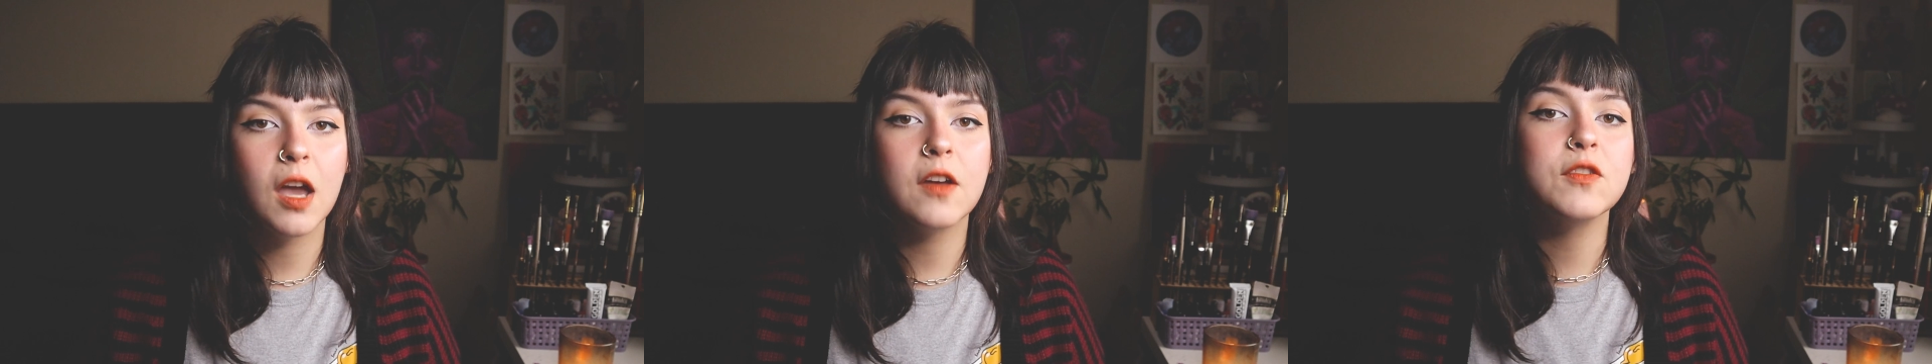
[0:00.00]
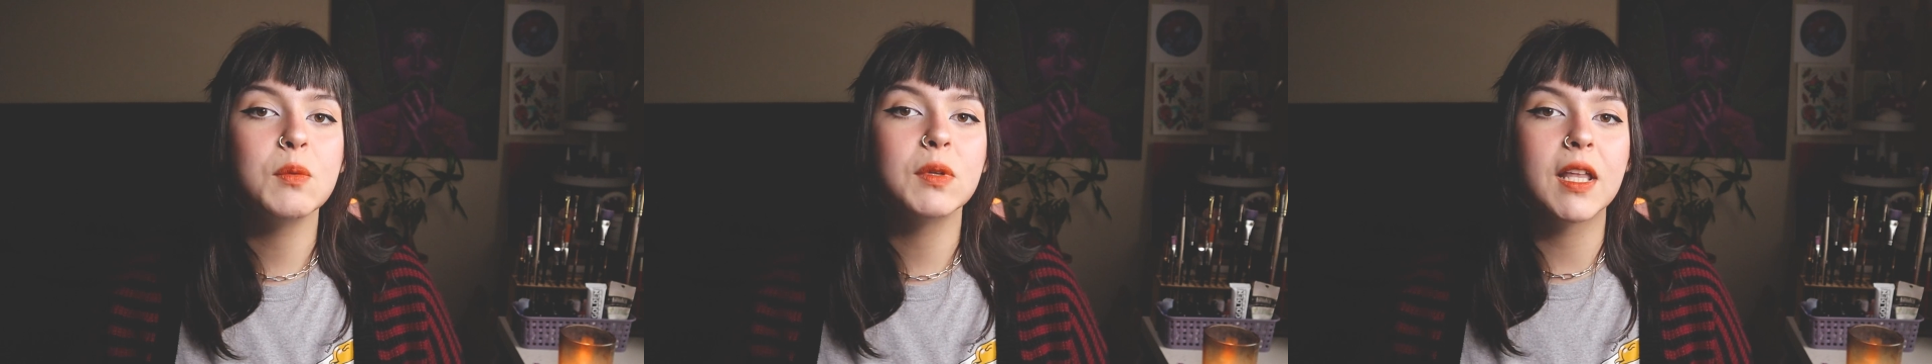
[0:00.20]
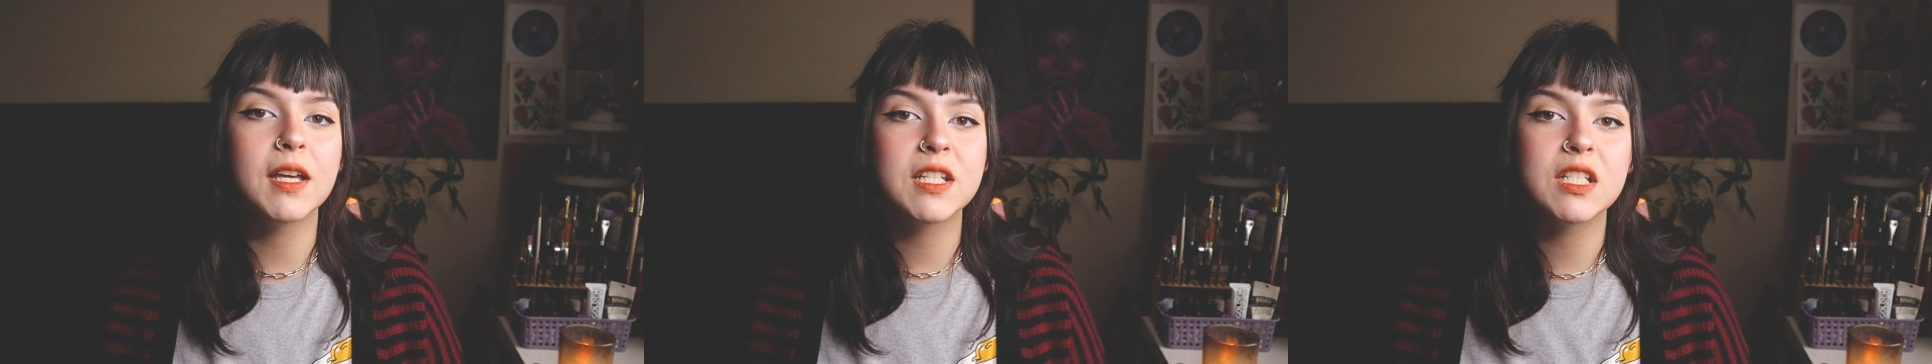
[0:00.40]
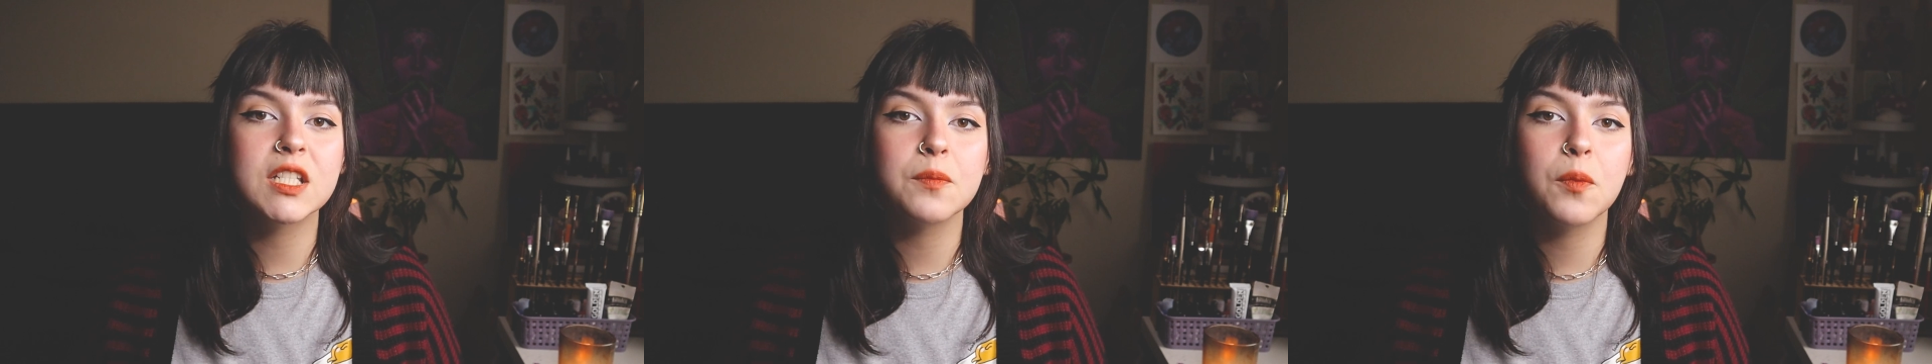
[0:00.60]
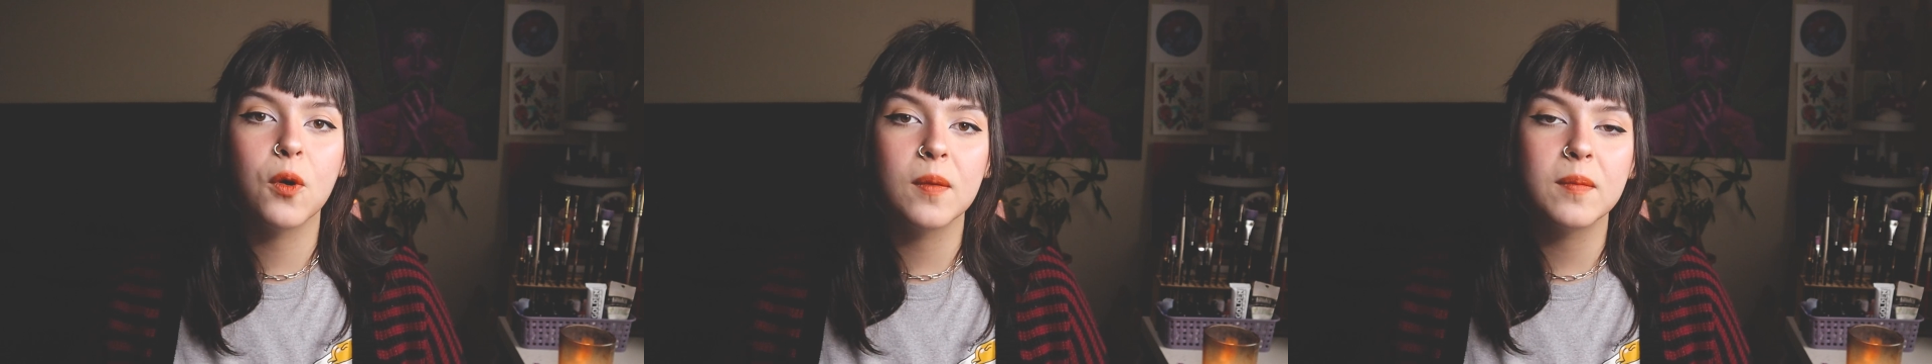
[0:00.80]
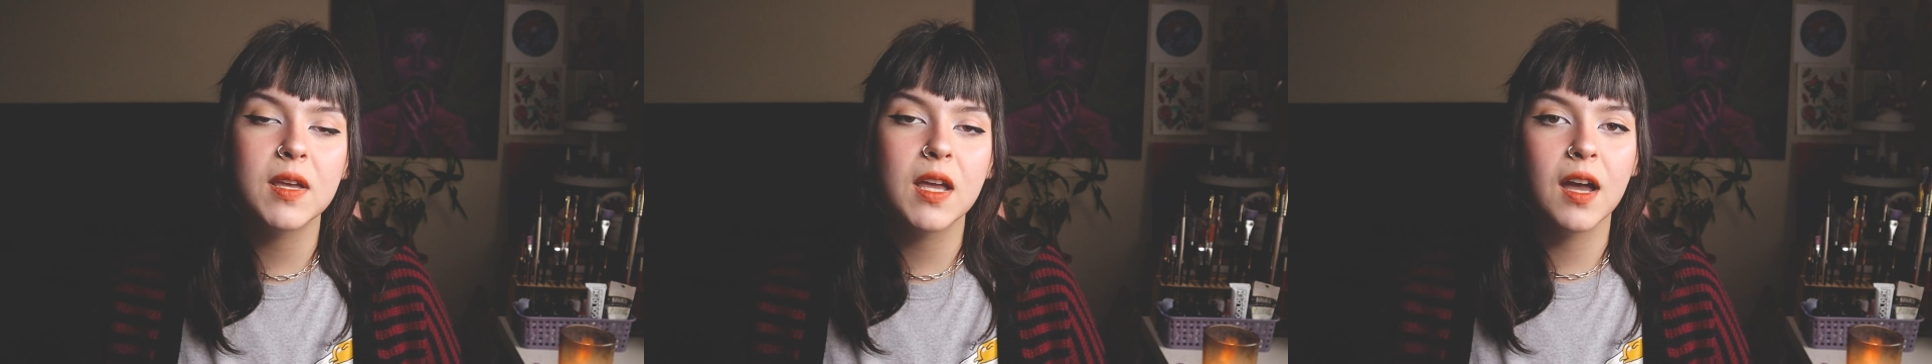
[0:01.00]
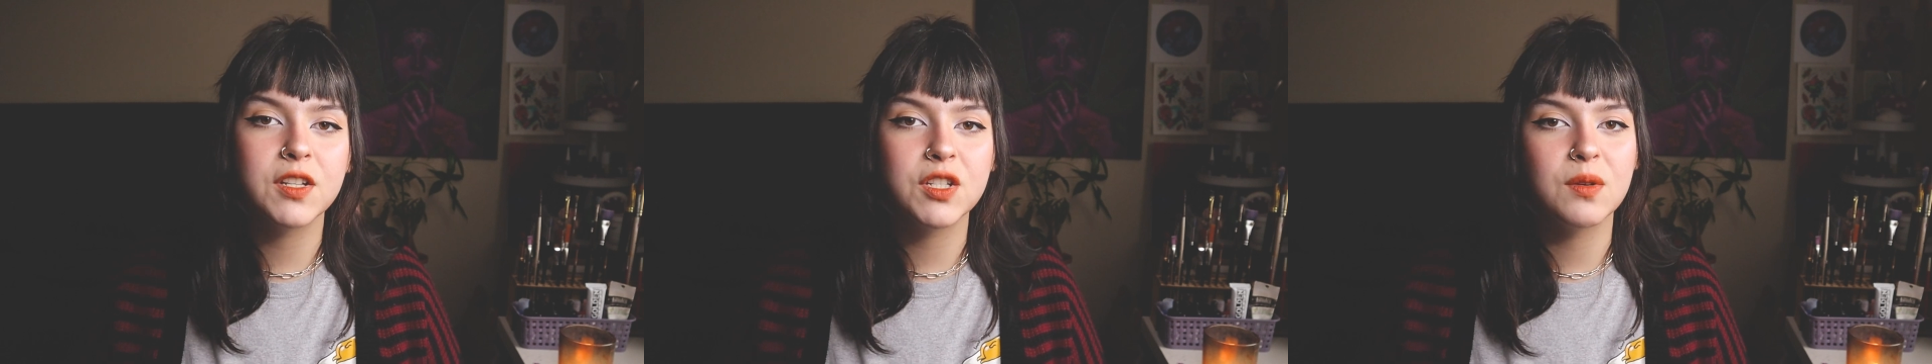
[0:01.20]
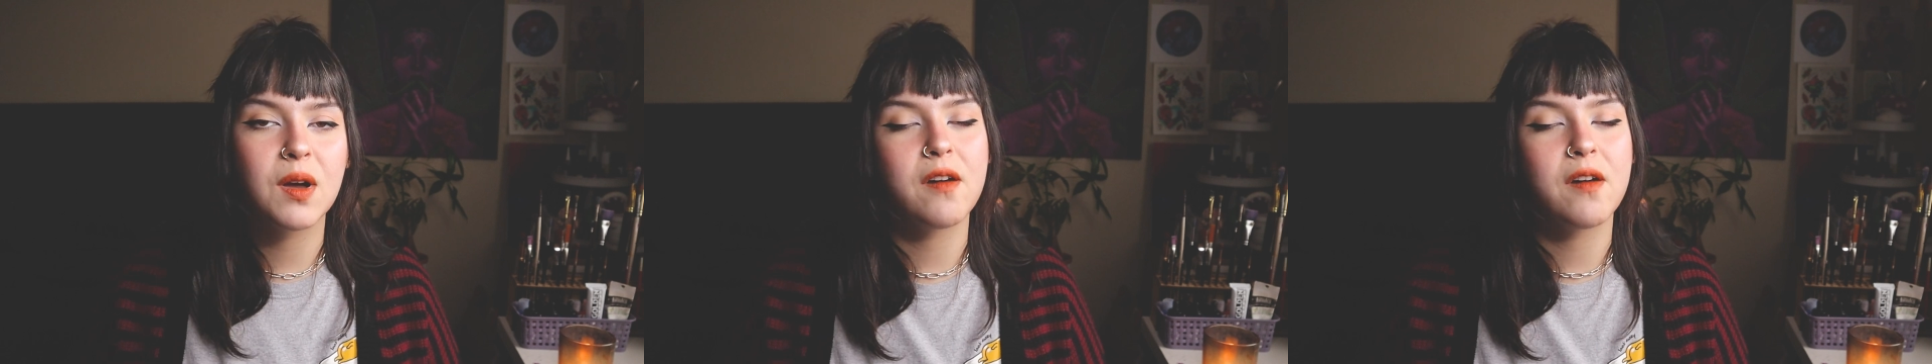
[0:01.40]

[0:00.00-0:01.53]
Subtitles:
If you would like to support me, I do